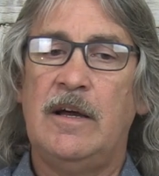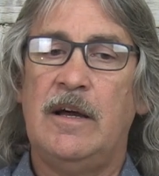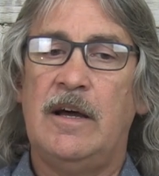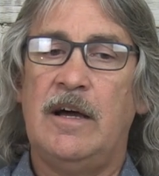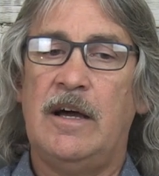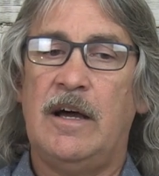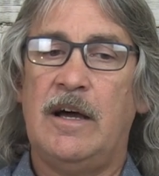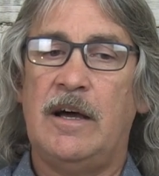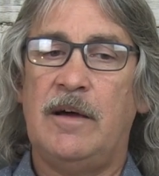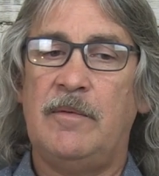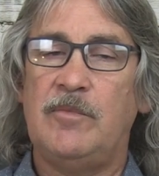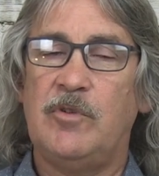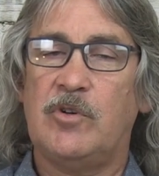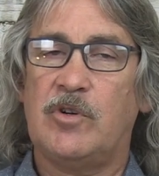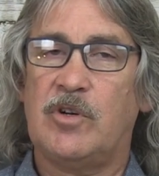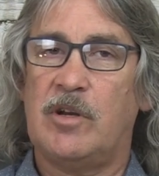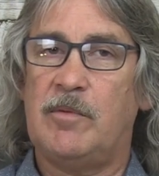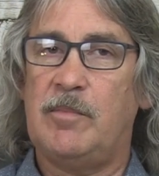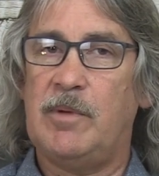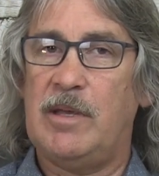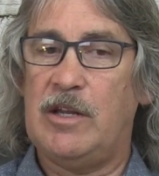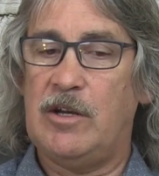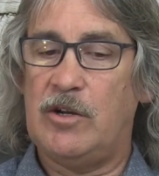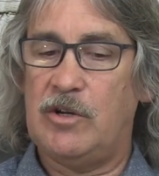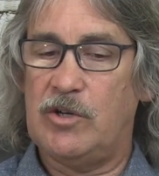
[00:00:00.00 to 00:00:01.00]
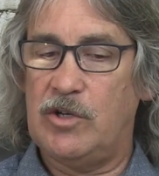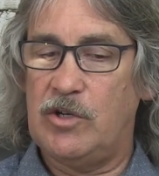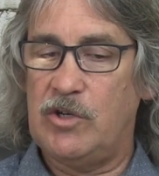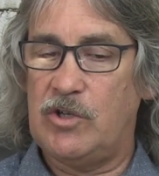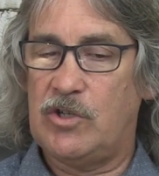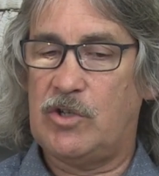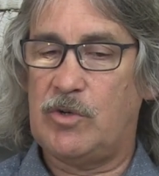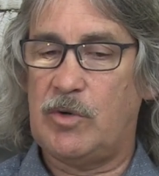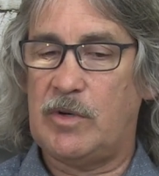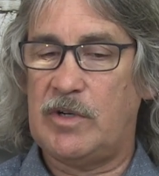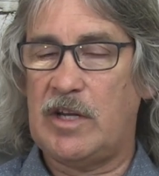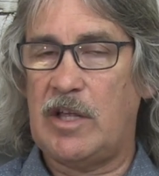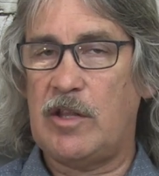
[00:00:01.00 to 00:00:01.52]
You're going to be introduced
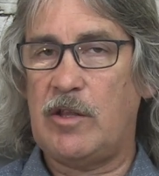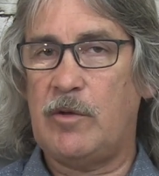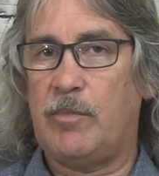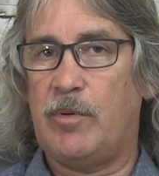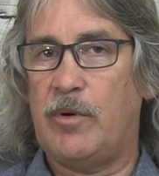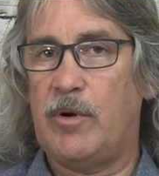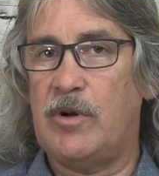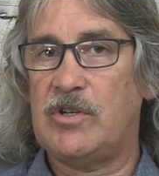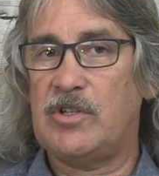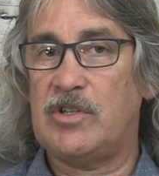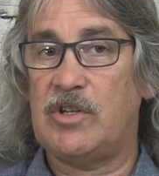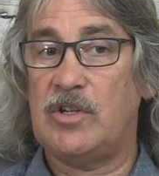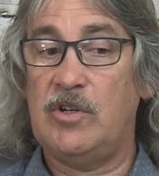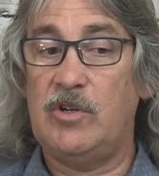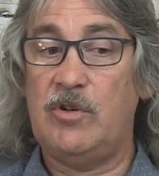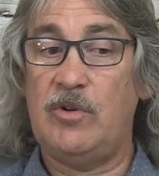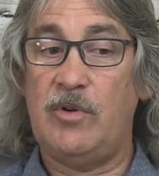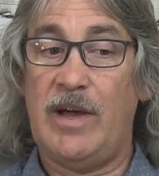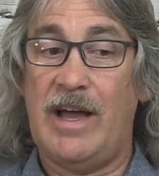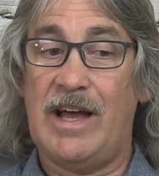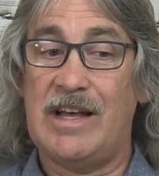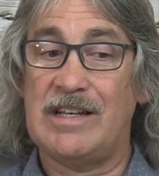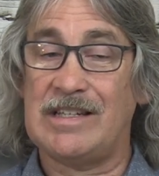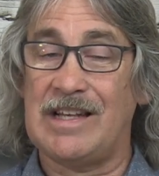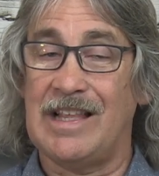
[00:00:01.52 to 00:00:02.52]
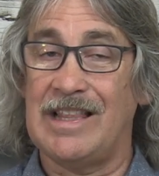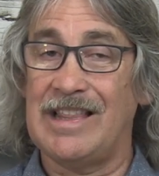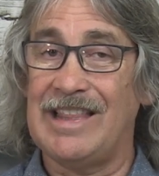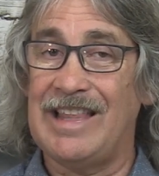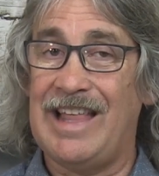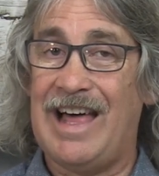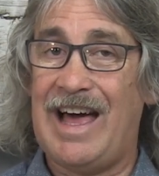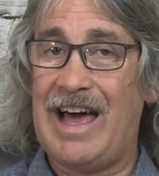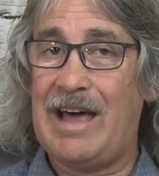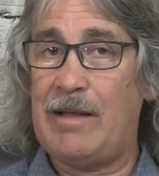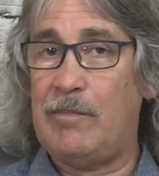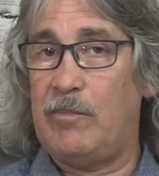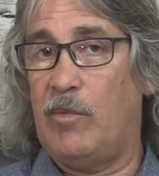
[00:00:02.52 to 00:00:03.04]
to another person who has a
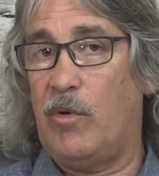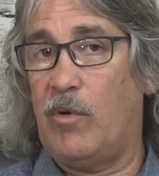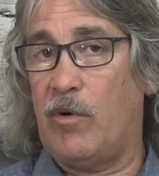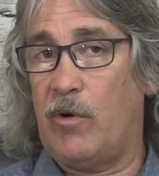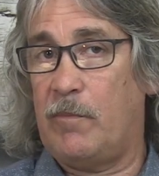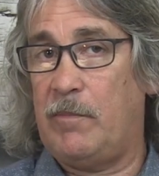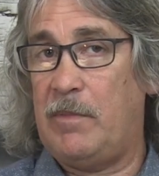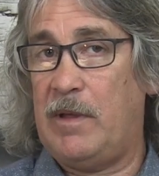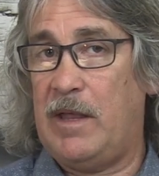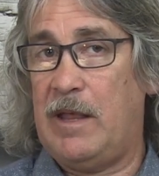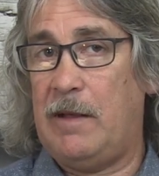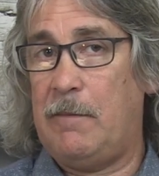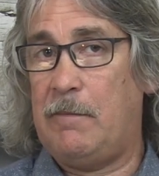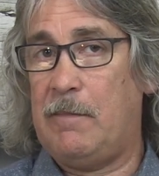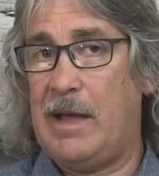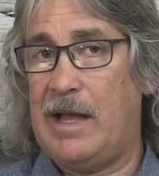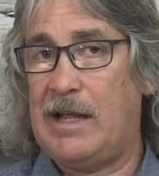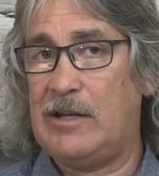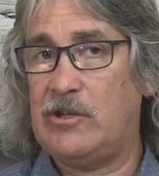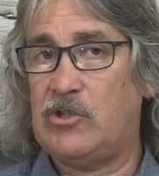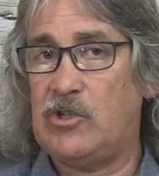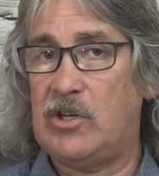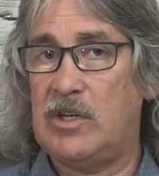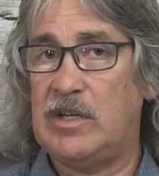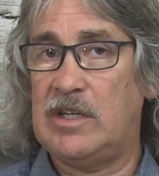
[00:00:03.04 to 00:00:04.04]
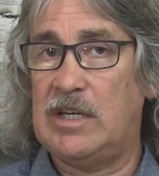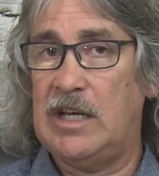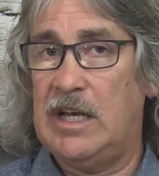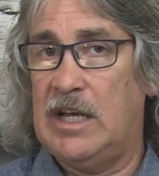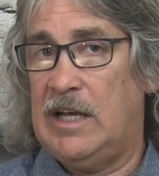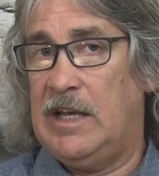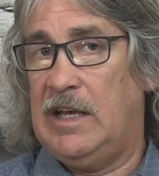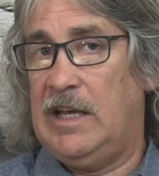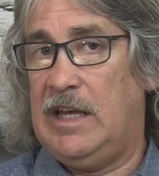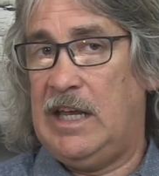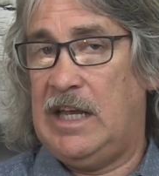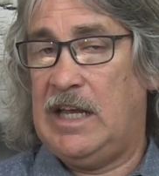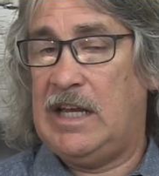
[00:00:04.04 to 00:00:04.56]
lot more being mentioned
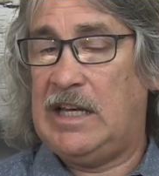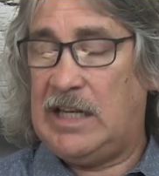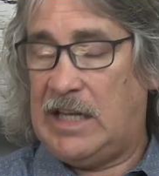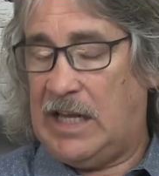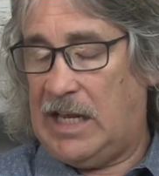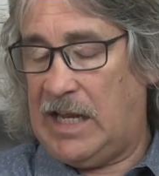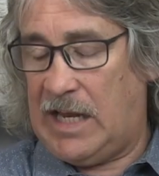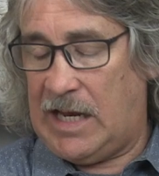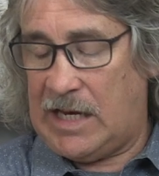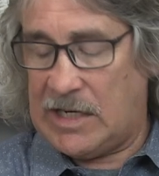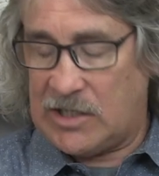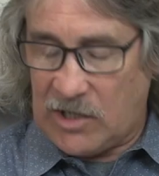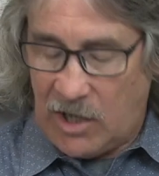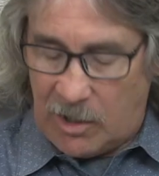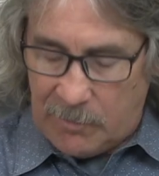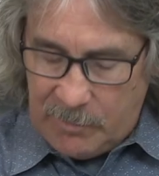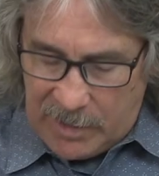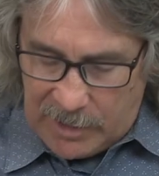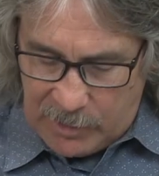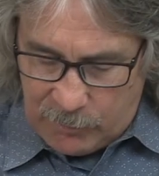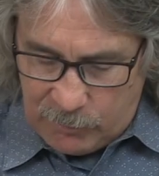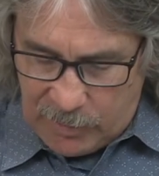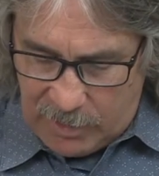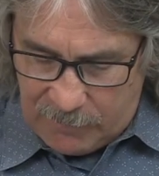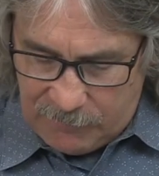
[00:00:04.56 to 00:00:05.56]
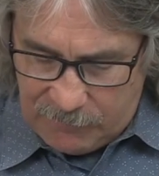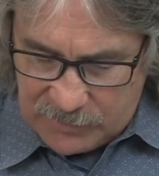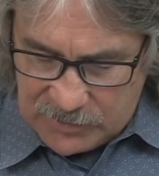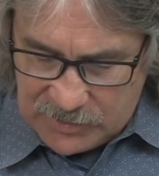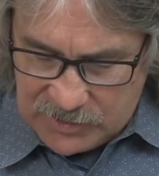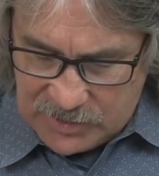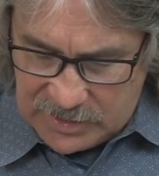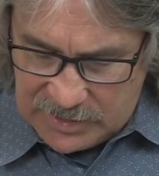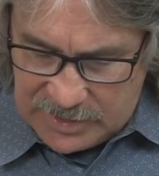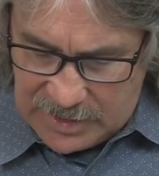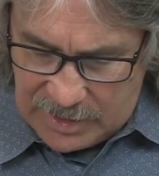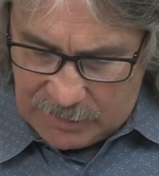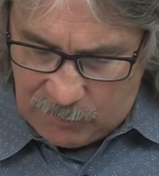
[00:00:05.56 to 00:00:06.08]
in Kings. I'll make reference
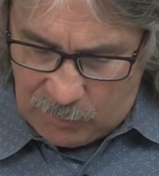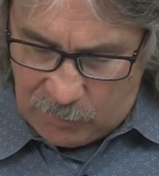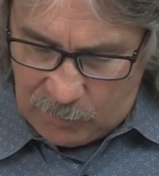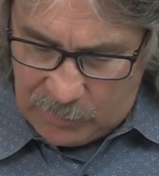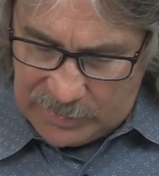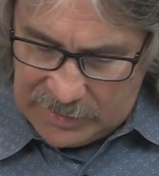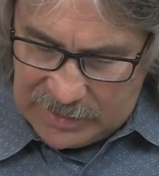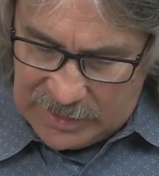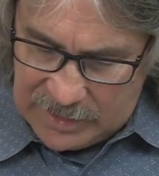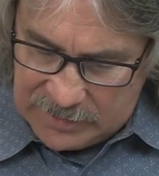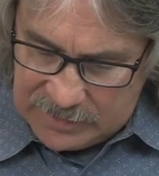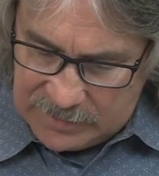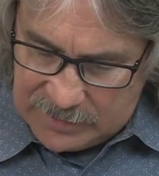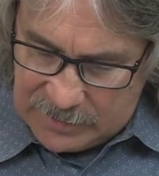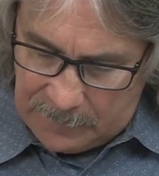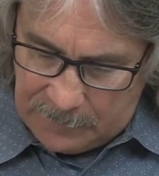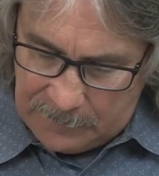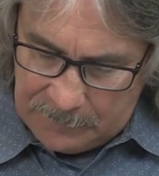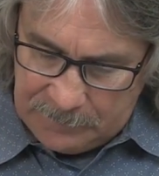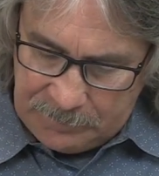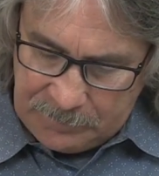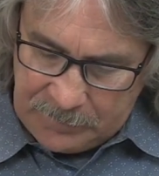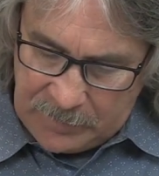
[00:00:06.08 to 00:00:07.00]
to that when we get there.